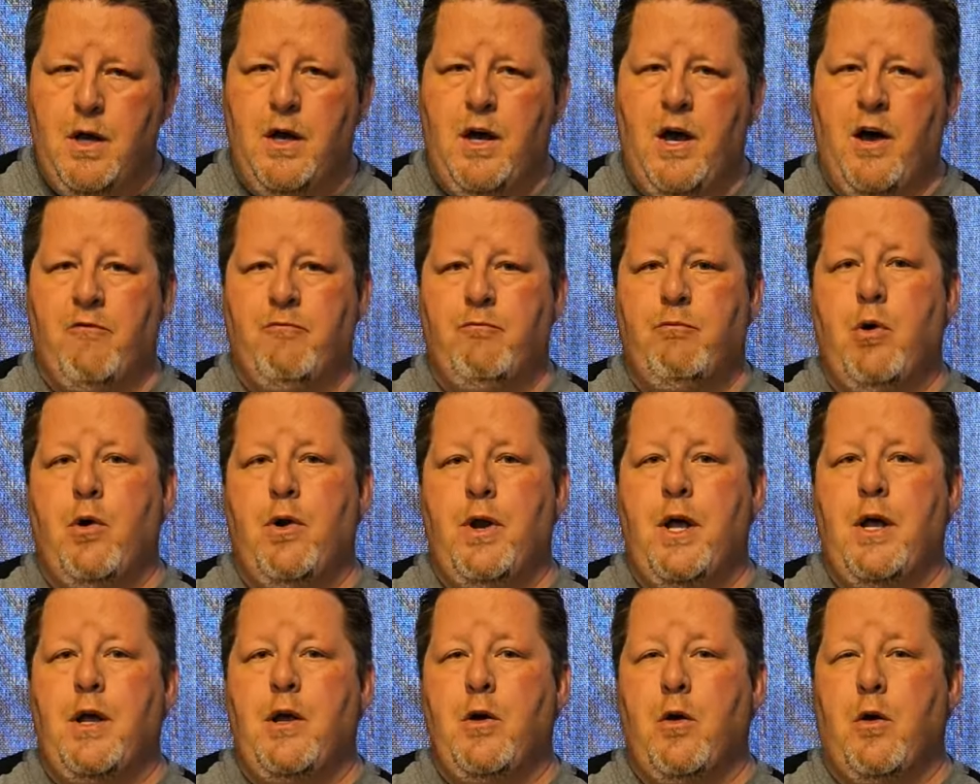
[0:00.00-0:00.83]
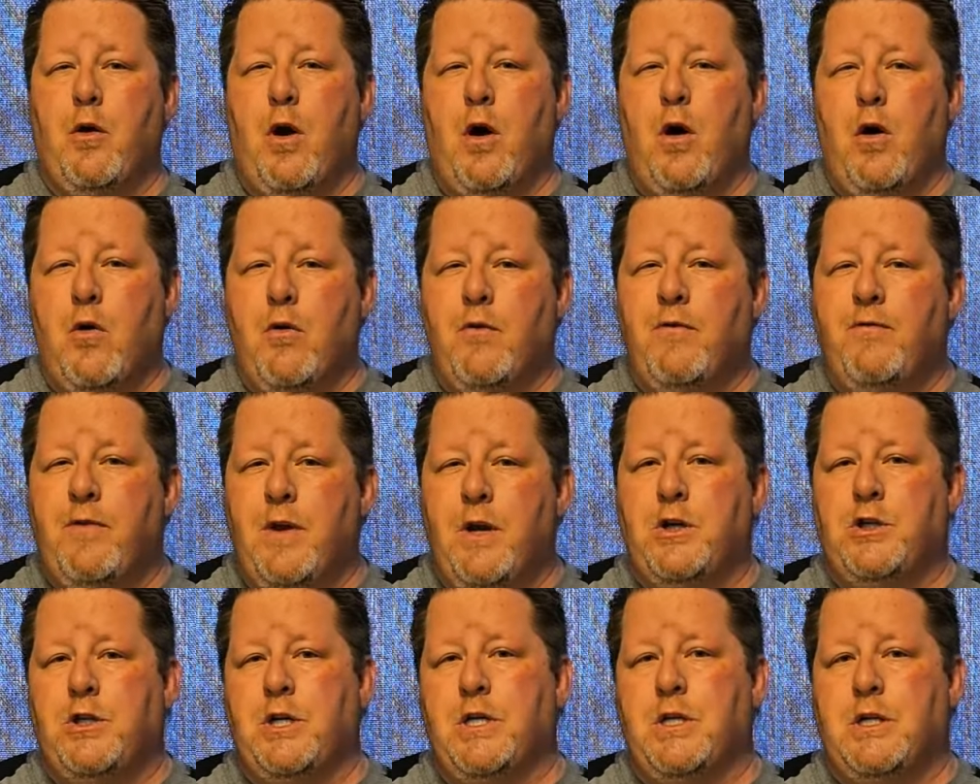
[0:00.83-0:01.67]
of putting your own
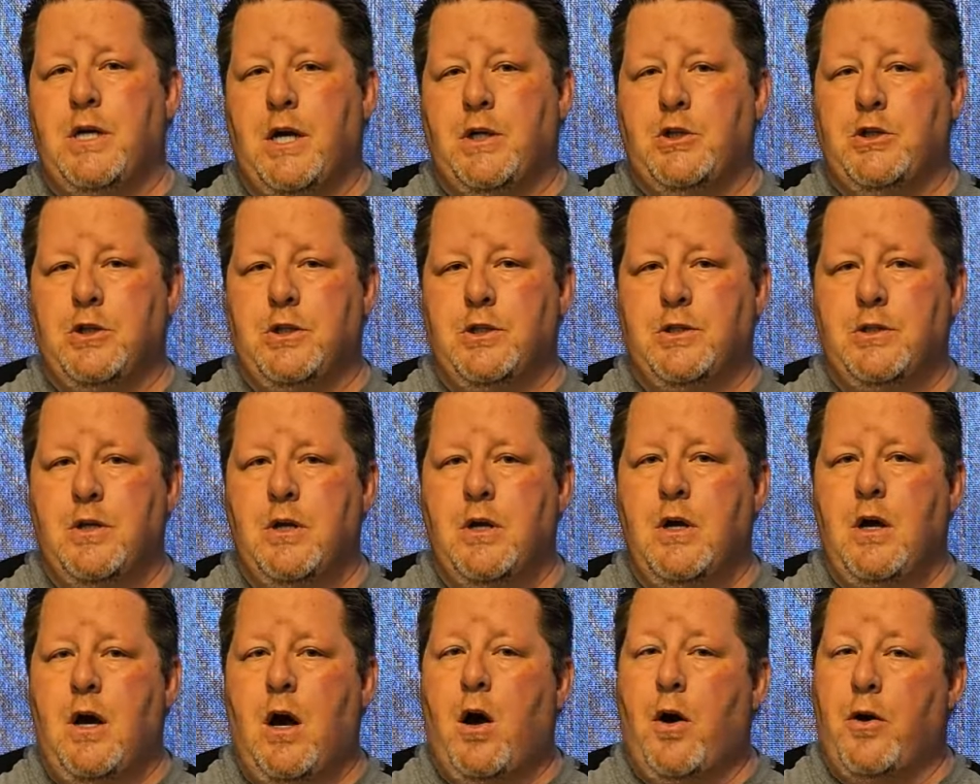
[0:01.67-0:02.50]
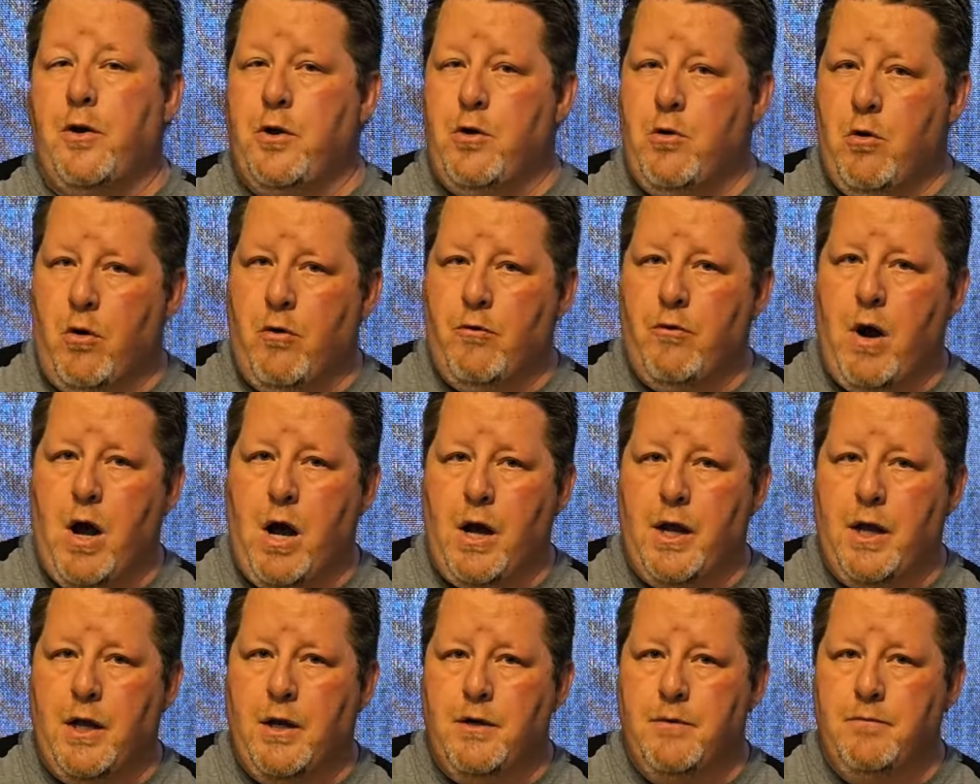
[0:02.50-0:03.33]
finishing touches on your
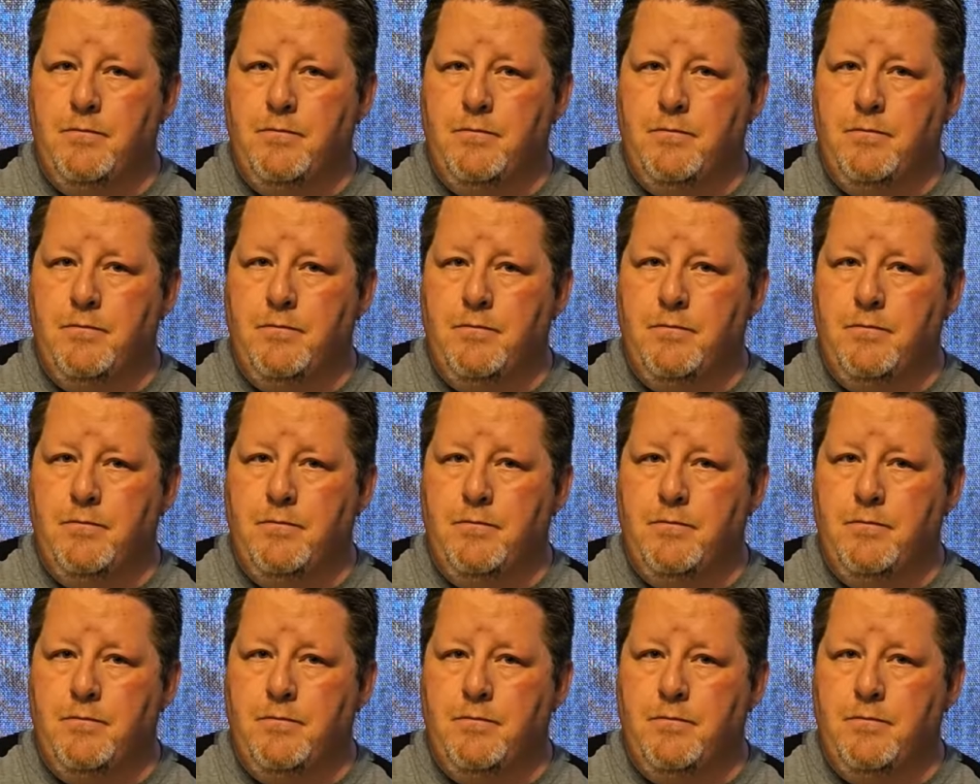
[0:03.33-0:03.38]
rocket.